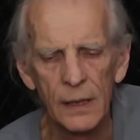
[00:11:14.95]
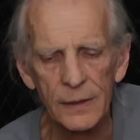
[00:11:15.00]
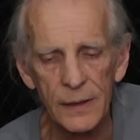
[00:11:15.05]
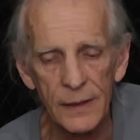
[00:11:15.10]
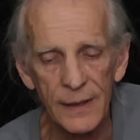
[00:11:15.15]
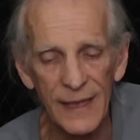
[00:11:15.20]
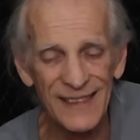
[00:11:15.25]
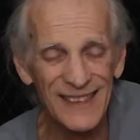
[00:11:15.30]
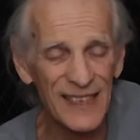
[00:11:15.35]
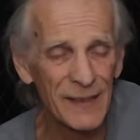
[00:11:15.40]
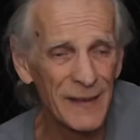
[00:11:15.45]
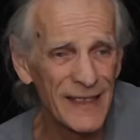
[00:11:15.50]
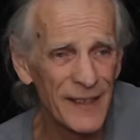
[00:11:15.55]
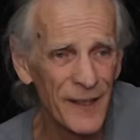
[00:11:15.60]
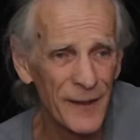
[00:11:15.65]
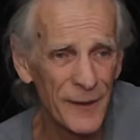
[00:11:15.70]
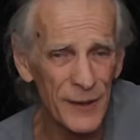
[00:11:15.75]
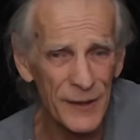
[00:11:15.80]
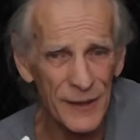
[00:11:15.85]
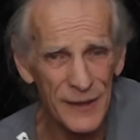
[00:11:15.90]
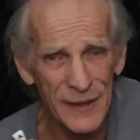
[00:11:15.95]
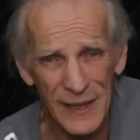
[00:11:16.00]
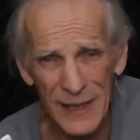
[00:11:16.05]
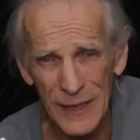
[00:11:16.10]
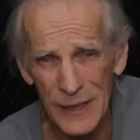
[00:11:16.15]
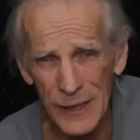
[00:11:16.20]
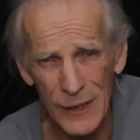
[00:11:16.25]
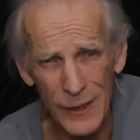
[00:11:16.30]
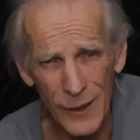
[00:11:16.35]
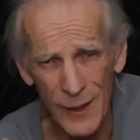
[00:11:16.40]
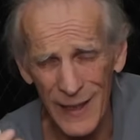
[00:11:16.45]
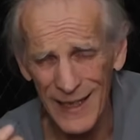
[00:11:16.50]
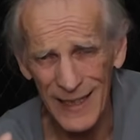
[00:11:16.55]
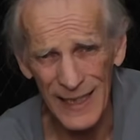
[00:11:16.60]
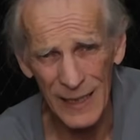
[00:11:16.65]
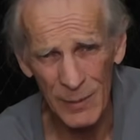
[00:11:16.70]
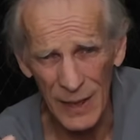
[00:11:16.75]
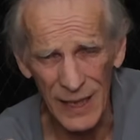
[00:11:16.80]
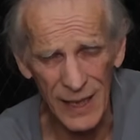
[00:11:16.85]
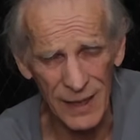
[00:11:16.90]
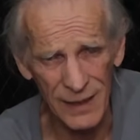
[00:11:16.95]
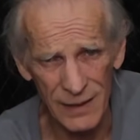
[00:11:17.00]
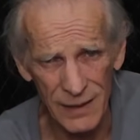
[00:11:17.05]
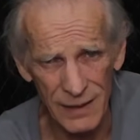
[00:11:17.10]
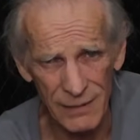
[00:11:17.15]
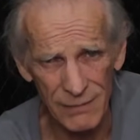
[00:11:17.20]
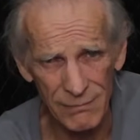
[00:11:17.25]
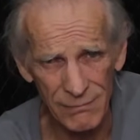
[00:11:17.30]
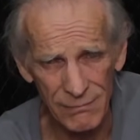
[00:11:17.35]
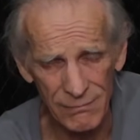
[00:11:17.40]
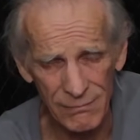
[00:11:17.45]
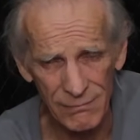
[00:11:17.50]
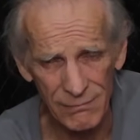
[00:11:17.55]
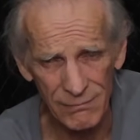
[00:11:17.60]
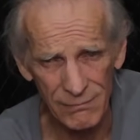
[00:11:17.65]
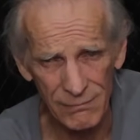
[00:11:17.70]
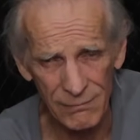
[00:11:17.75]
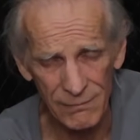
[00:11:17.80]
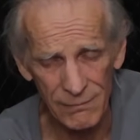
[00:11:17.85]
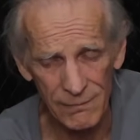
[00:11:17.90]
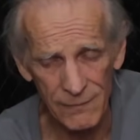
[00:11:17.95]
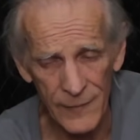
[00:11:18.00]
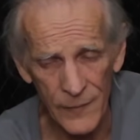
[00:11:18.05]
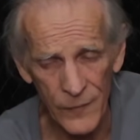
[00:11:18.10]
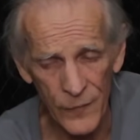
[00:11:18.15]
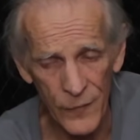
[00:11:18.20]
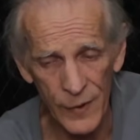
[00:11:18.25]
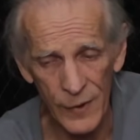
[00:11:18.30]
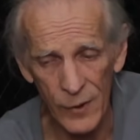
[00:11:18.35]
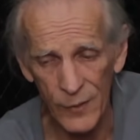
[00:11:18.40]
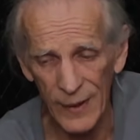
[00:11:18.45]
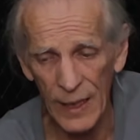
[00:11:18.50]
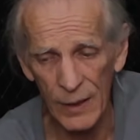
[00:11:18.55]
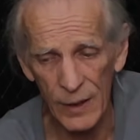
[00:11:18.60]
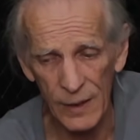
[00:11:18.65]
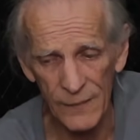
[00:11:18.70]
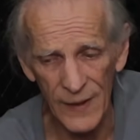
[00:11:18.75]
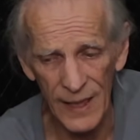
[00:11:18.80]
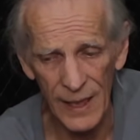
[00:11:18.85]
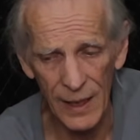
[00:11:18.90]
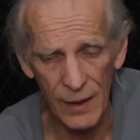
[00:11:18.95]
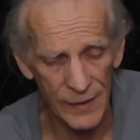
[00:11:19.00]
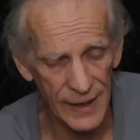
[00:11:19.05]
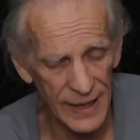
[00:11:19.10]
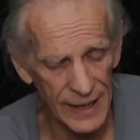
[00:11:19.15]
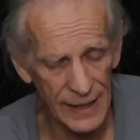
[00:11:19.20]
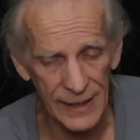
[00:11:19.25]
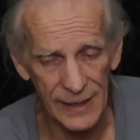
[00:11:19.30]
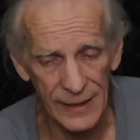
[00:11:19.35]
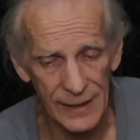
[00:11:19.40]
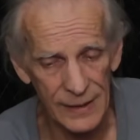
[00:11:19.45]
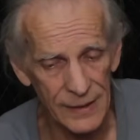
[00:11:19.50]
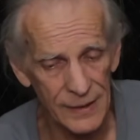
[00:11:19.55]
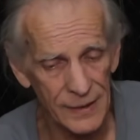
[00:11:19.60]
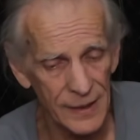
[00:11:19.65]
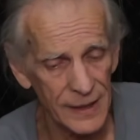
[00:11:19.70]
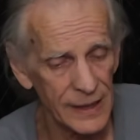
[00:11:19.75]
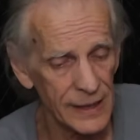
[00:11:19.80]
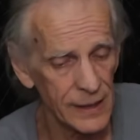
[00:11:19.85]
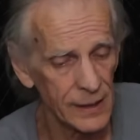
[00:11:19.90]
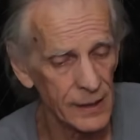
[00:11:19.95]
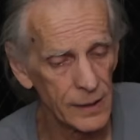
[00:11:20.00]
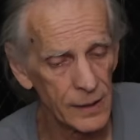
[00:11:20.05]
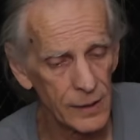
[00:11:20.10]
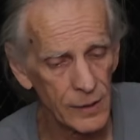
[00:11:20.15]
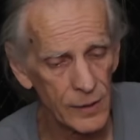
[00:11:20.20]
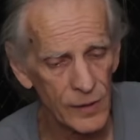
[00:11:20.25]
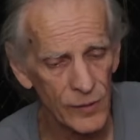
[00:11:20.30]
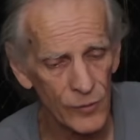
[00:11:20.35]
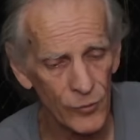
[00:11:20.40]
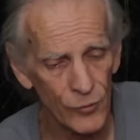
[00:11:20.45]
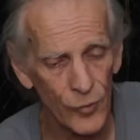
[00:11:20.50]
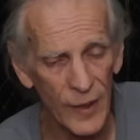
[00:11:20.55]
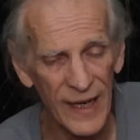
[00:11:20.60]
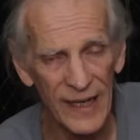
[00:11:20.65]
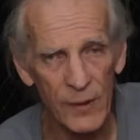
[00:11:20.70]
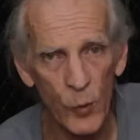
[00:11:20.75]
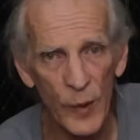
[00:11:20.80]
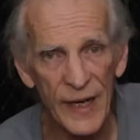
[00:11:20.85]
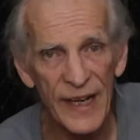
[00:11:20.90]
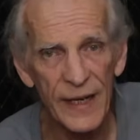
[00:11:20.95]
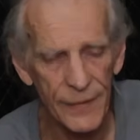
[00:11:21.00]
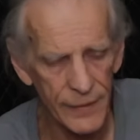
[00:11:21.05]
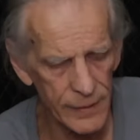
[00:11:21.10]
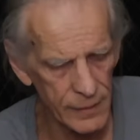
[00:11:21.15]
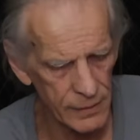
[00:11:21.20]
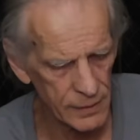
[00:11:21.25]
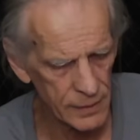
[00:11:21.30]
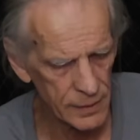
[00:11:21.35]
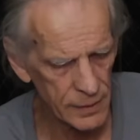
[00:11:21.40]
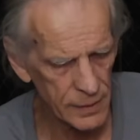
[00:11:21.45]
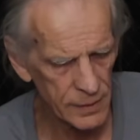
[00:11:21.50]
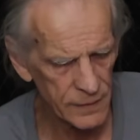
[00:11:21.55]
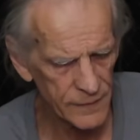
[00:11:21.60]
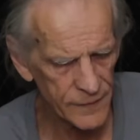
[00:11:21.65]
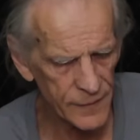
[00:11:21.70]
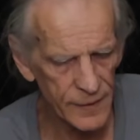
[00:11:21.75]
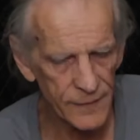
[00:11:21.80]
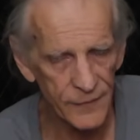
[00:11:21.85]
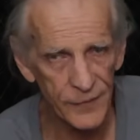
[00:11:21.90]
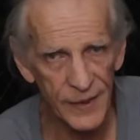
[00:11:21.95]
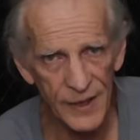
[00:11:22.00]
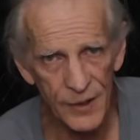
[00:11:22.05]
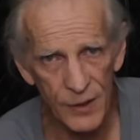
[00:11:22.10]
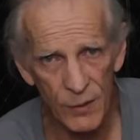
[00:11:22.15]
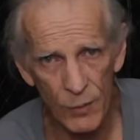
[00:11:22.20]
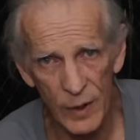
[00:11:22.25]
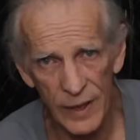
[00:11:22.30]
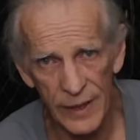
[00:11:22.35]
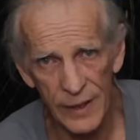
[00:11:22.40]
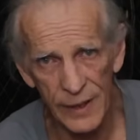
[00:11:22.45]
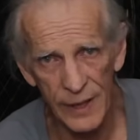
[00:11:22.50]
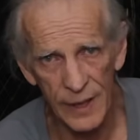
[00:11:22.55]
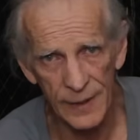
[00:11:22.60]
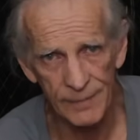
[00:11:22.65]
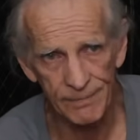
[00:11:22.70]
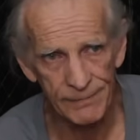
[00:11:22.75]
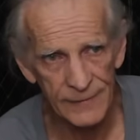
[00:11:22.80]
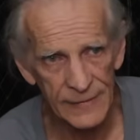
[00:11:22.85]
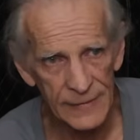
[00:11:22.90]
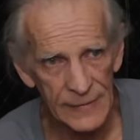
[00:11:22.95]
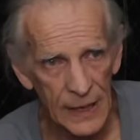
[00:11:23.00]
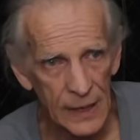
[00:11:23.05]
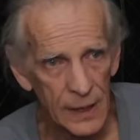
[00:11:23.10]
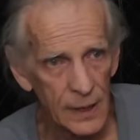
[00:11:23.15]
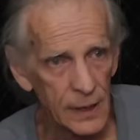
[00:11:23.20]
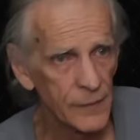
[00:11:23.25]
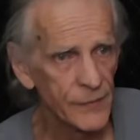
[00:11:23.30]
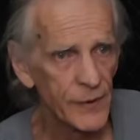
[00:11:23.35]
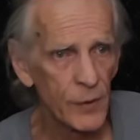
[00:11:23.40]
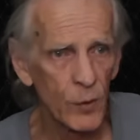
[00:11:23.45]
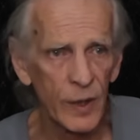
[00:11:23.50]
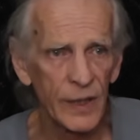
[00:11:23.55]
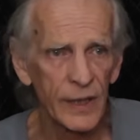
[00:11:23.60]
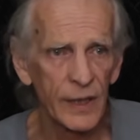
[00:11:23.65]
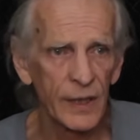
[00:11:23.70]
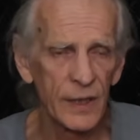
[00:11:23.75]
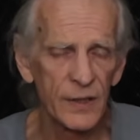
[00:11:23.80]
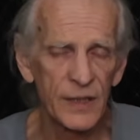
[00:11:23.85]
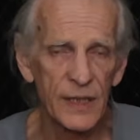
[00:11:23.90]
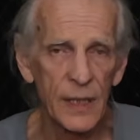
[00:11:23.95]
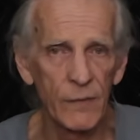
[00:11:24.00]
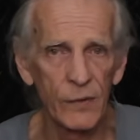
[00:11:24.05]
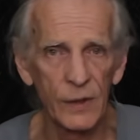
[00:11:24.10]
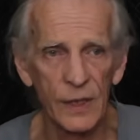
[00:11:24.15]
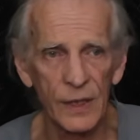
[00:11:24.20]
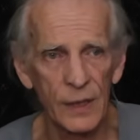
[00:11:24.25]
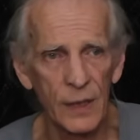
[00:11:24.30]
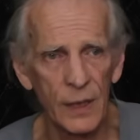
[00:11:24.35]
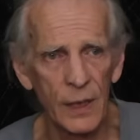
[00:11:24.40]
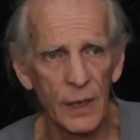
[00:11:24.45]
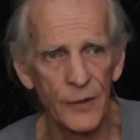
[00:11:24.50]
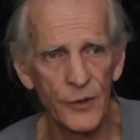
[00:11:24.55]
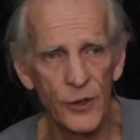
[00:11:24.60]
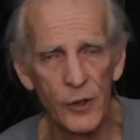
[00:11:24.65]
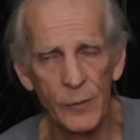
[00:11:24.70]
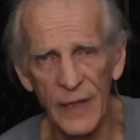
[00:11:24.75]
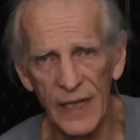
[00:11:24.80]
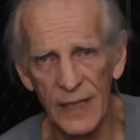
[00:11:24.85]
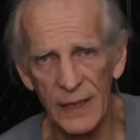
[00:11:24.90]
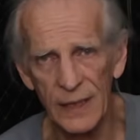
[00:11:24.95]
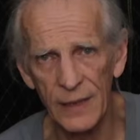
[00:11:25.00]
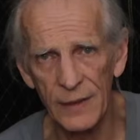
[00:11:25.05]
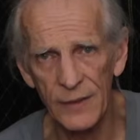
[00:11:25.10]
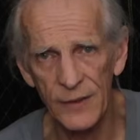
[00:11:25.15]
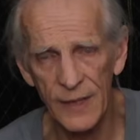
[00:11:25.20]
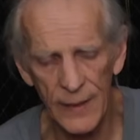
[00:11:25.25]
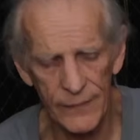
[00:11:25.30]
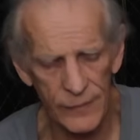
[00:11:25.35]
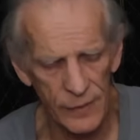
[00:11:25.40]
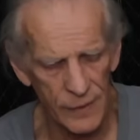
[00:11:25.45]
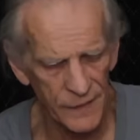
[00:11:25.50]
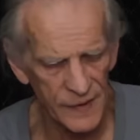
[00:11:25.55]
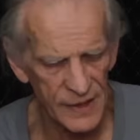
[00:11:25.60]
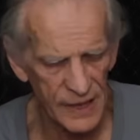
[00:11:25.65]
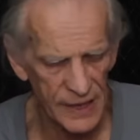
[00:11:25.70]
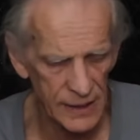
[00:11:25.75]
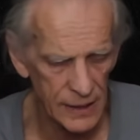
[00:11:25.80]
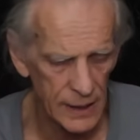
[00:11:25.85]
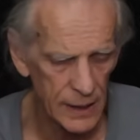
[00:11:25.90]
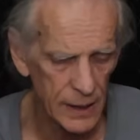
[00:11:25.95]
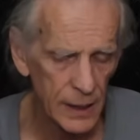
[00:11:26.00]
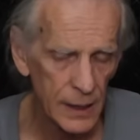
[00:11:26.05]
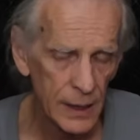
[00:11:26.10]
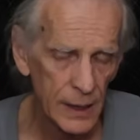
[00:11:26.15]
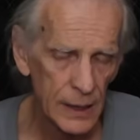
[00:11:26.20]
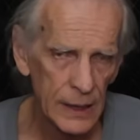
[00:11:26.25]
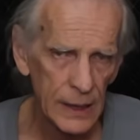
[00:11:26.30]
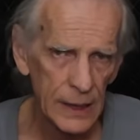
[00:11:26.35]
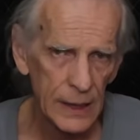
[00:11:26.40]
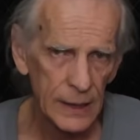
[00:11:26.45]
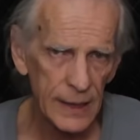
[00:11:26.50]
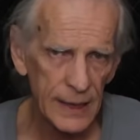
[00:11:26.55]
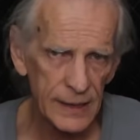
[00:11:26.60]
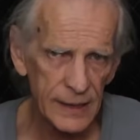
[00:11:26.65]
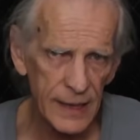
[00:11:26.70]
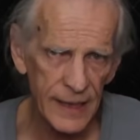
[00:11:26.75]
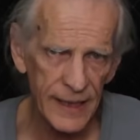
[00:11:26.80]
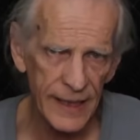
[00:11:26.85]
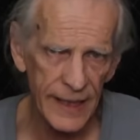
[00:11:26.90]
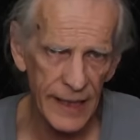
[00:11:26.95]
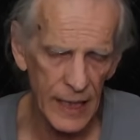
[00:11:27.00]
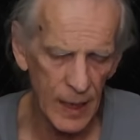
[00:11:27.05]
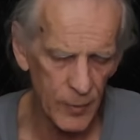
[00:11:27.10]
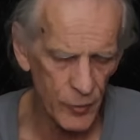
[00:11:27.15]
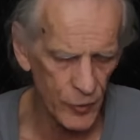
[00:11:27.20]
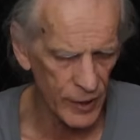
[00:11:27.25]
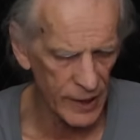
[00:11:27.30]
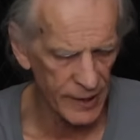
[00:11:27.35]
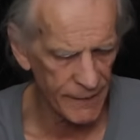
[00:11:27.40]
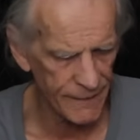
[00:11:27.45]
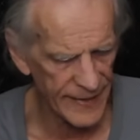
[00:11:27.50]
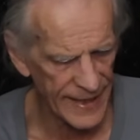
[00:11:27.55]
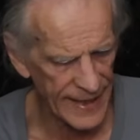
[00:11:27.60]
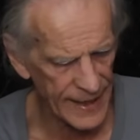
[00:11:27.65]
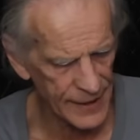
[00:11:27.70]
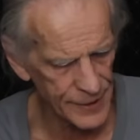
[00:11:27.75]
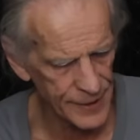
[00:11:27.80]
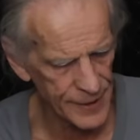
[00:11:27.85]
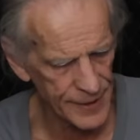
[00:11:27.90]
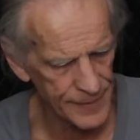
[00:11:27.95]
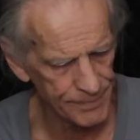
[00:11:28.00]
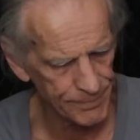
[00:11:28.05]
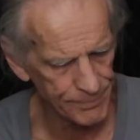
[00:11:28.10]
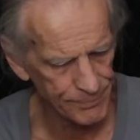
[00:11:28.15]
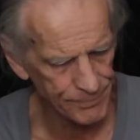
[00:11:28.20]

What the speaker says: So that's going to be another 60 or 80 bucks for the crowning file that is the right width for the frets you're working on. If you're working on several guitars, you may need several of these. That's going to add up really fast.